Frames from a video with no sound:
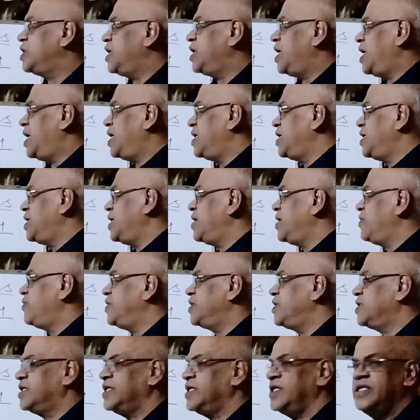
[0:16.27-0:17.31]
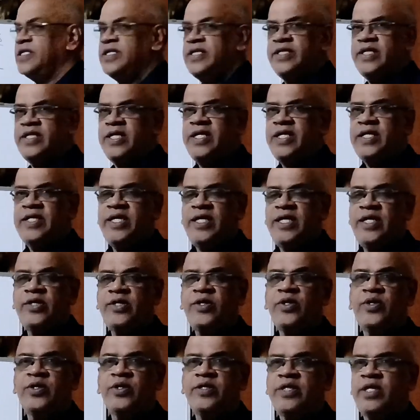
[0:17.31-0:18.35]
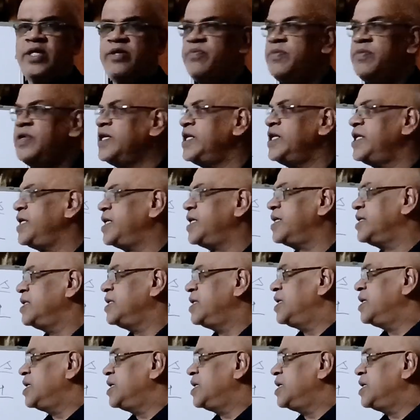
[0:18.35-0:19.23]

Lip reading: Already I have discussed in the introduction beginning